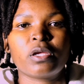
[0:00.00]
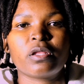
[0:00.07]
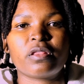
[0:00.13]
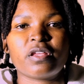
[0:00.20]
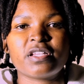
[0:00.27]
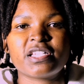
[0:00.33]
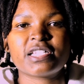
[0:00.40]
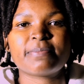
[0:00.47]

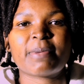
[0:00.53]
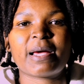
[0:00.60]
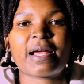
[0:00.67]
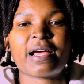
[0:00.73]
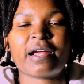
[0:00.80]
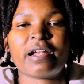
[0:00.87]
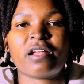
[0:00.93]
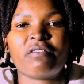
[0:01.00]
This is
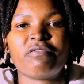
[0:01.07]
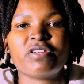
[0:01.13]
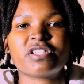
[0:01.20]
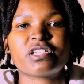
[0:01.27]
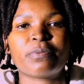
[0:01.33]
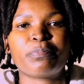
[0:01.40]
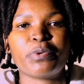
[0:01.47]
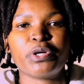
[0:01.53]
Makana
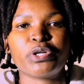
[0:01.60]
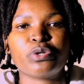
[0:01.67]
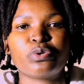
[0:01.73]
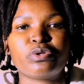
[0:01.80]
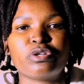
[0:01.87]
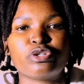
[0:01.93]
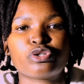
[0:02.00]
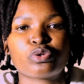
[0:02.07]
Vista bringing you
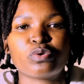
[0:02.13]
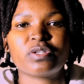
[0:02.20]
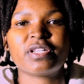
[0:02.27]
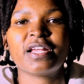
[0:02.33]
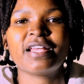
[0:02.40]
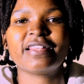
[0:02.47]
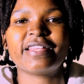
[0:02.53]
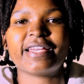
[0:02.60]
the truth,
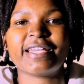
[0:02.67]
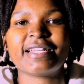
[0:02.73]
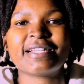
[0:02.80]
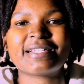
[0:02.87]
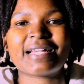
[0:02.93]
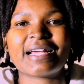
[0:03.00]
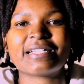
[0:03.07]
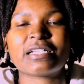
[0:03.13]
the
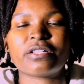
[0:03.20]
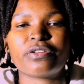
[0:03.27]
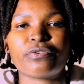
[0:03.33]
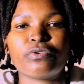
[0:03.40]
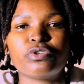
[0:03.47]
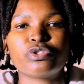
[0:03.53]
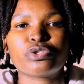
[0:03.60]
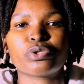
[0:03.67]
insights, and the
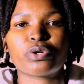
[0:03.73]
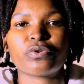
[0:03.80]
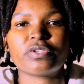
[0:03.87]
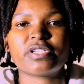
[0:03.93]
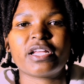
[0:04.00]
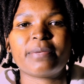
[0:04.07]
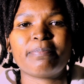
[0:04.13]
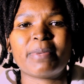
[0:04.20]
real stories
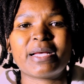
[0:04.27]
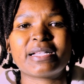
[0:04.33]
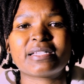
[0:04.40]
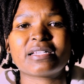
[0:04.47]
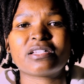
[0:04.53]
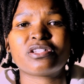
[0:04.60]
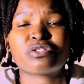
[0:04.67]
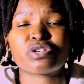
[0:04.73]
that
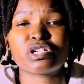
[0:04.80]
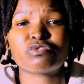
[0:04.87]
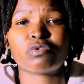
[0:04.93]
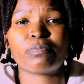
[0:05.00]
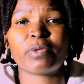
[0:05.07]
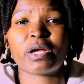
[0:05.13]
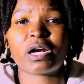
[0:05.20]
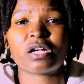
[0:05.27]
matter. Straight
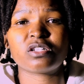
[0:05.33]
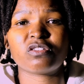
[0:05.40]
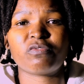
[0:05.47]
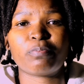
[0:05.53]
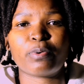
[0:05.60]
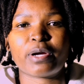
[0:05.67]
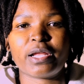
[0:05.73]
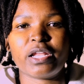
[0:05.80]
from the heart
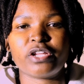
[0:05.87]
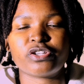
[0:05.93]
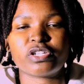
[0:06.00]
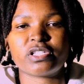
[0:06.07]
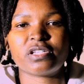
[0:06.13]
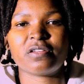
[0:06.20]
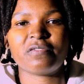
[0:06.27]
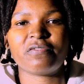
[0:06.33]
of Kungalenja
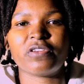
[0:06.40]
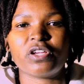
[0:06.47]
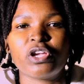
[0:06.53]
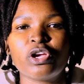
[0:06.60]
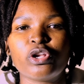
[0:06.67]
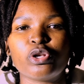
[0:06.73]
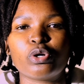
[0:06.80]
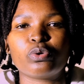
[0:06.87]
TV.
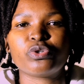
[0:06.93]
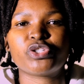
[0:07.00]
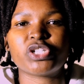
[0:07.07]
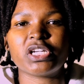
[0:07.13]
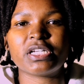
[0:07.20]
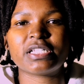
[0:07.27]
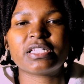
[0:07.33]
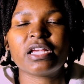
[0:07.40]
No
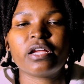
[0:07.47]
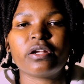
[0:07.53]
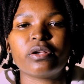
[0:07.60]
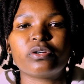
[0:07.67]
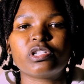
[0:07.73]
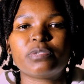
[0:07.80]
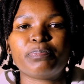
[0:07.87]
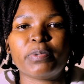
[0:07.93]
jinx,
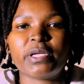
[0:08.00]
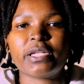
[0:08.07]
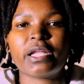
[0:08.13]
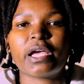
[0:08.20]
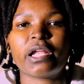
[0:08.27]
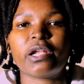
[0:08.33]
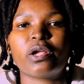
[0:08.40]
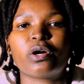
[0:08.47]
no spin,
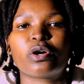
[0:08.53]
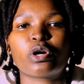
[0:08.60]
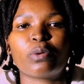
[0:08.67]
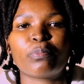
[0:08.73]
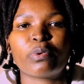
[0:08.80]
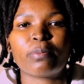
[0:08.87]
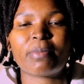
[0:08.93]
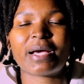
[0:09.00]
and no
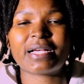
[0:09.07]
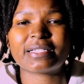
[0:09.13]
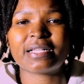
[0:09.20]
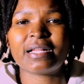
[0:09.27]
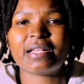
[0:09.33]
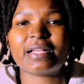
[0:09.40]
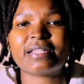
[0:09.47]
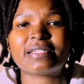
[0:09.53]
compromise.
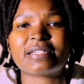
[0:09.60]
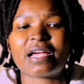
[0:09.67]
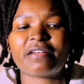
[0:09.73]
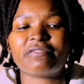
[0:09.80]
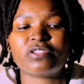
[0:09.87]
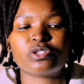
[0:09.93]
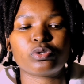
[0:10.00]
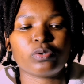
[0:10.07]
Let's dive
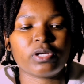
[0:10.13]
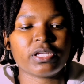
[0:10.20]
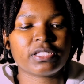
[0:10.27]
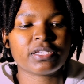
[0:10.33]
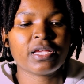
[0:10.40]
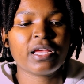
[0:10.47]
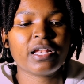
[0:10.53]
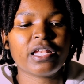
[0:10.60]
into
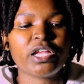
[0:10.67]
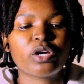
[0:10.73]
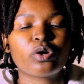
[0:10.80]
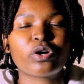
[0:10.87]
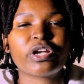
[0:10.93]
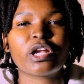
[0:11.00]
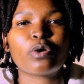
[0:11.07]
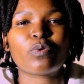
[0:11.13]
it.
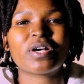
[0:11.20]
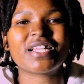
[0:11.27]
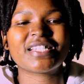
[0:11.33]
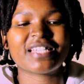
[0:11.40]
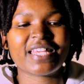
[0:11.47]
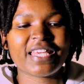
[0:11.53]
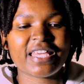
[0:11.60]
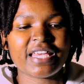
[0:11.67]
Likhona was
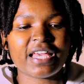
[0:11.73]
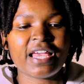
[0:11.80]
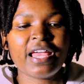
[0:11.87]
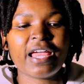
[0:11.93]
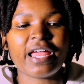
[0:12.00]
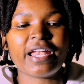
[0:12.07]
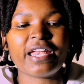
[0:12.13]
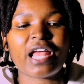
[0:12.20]
here,
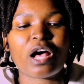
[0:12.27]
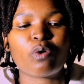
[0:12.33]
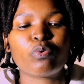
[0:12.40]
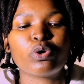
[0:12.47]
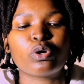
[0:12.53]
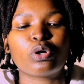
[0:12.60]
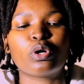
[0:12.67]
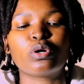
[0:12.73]
and now
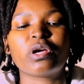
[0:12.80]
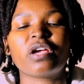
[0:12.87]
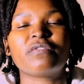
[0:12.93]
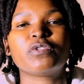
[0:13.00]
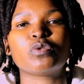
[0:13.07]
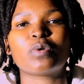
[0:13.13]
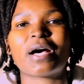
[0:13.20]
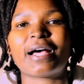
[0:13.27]
we all have
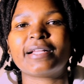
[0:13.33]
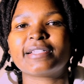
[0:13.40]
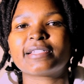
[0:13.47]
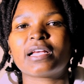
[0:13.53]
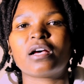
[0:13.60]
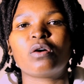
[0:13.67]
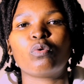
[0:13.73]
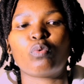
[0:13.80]
to
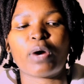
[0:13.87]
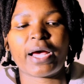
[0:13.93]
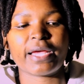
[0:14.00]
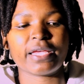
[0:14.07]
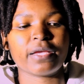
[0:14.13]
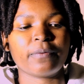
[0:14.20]
answer why.